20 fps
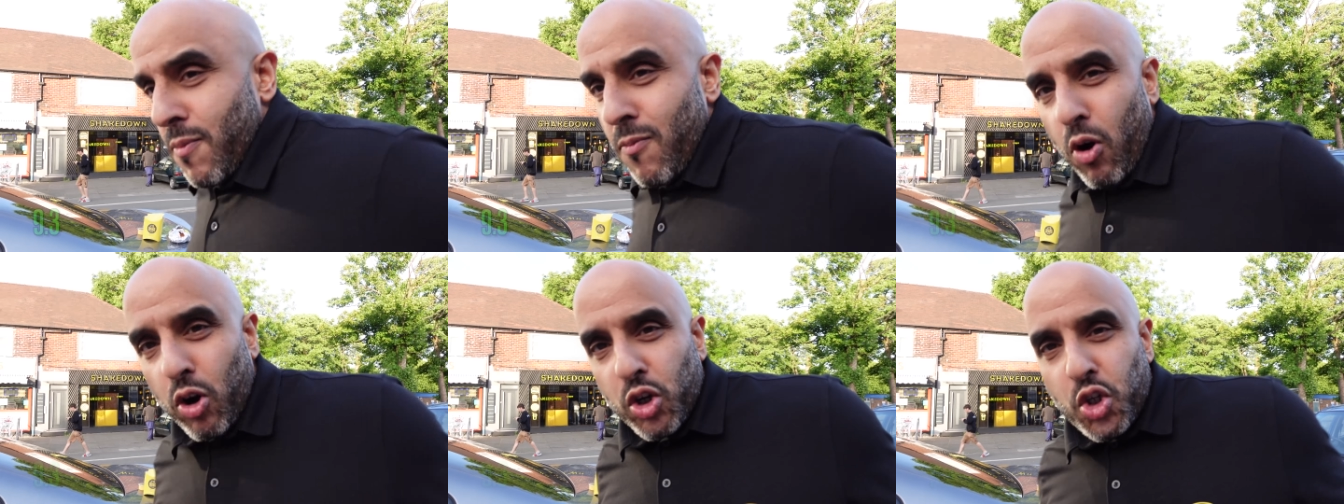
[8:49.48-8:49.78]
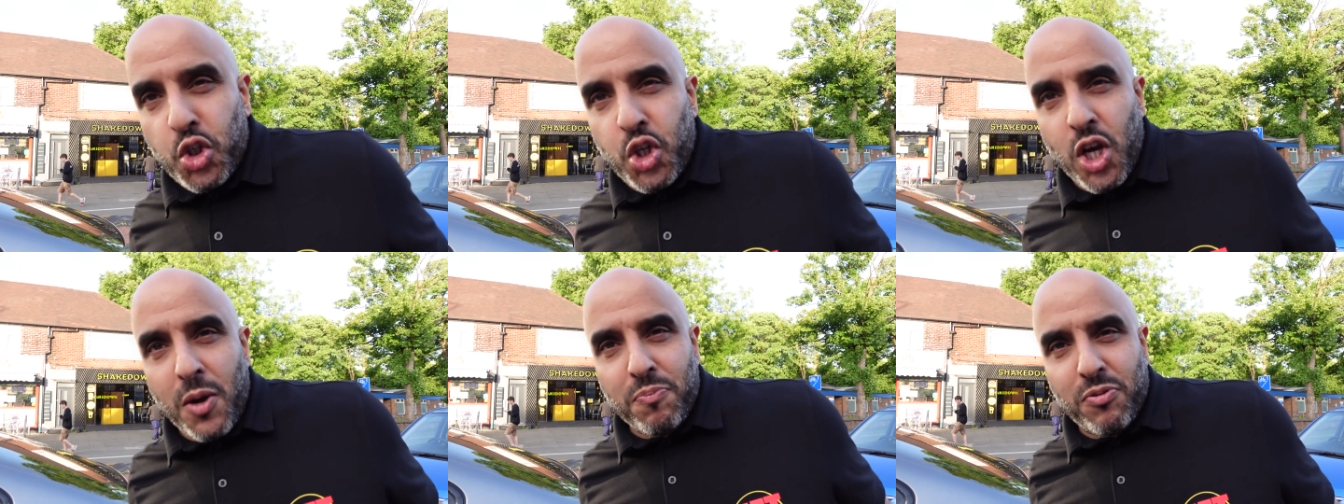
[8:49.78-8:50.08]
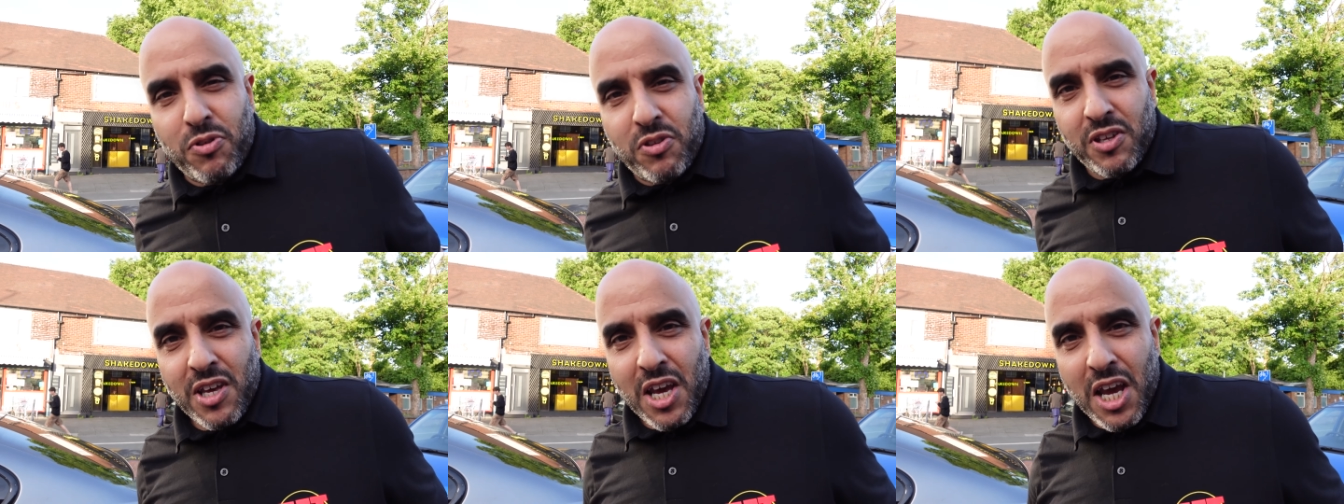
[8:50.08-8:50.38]
more
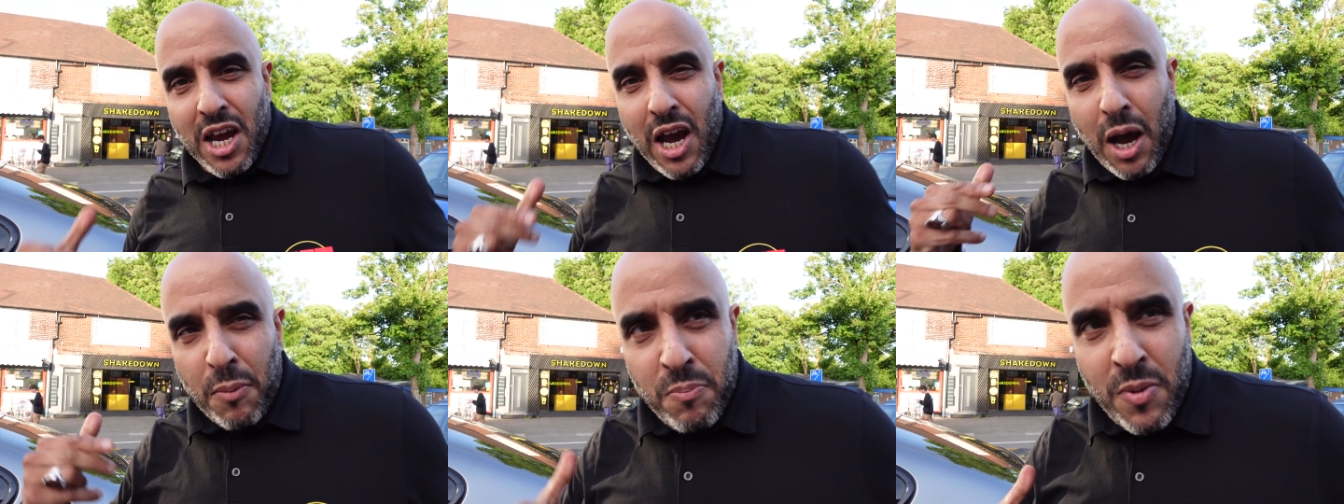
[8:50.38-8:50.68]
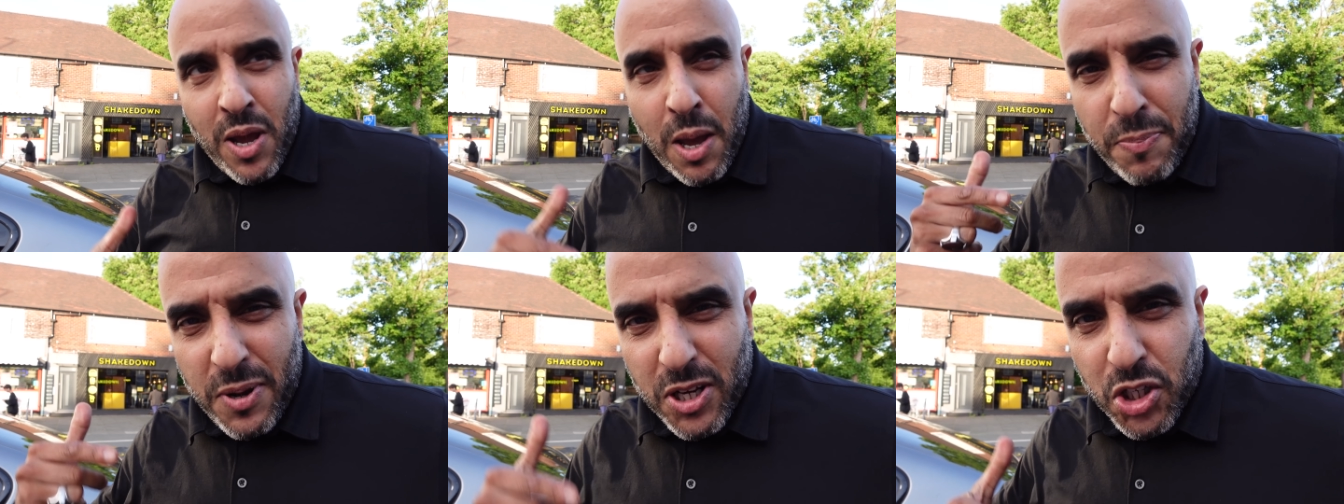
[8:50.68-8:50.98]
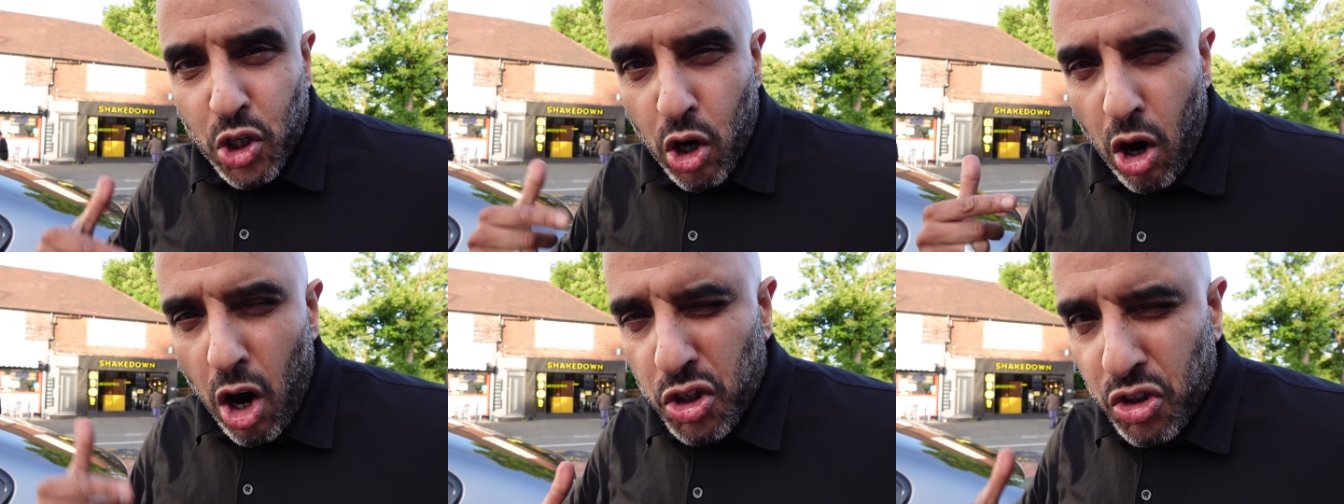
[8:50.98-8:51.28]
chips and maybe
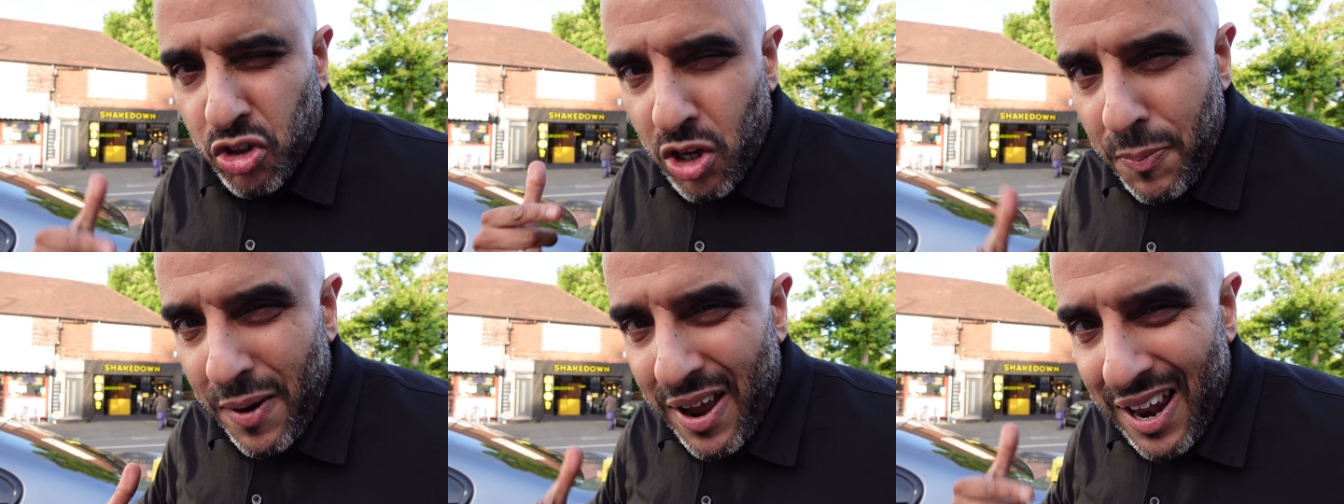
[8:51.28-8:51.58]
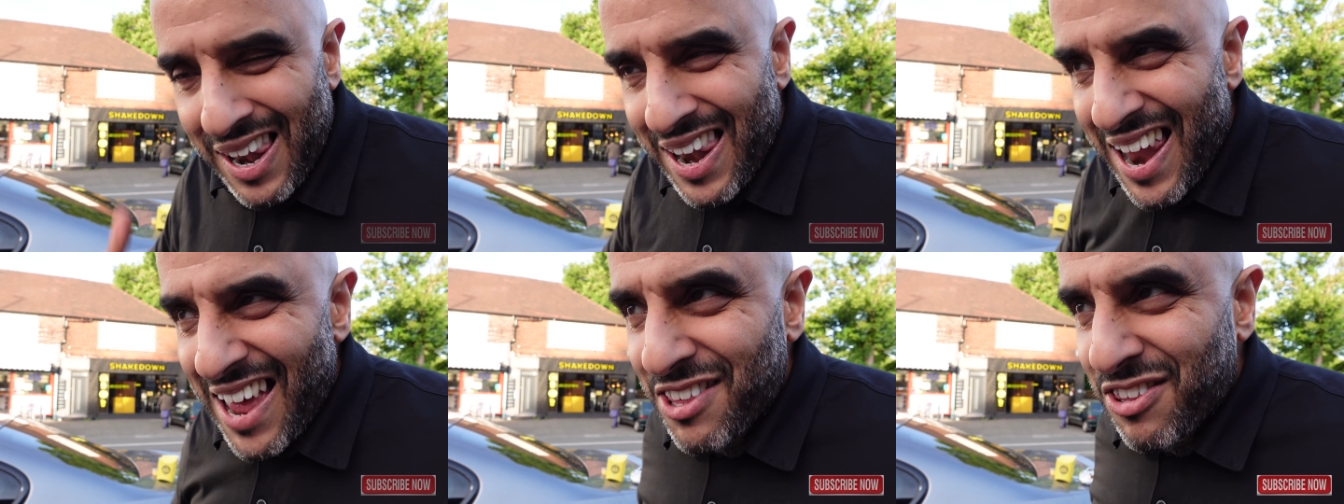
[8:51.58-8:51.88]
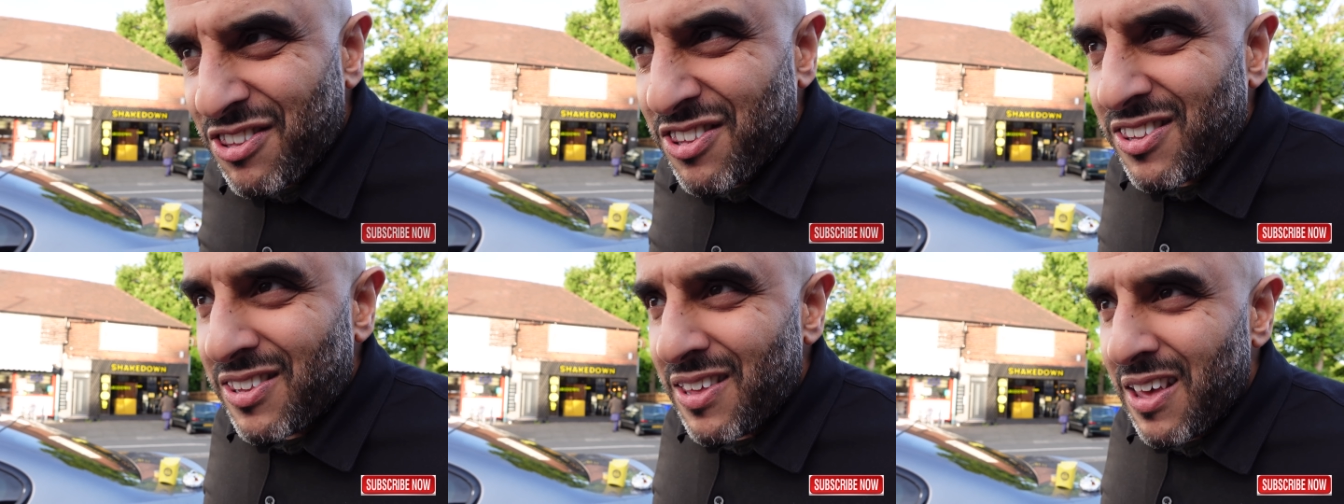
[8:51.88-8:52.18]
charged a bit
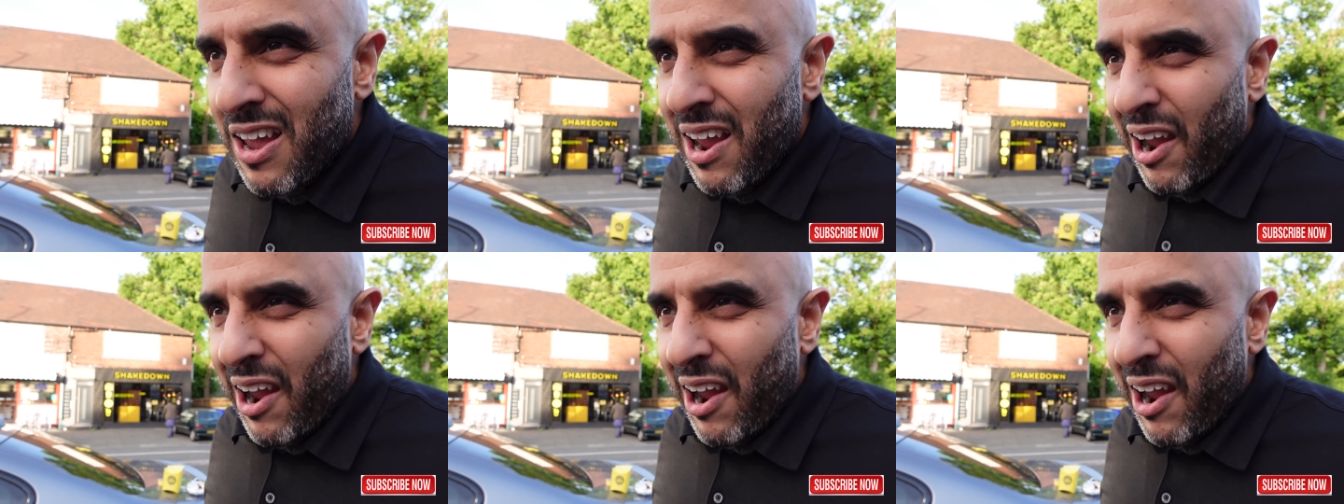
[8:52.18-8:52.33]
less,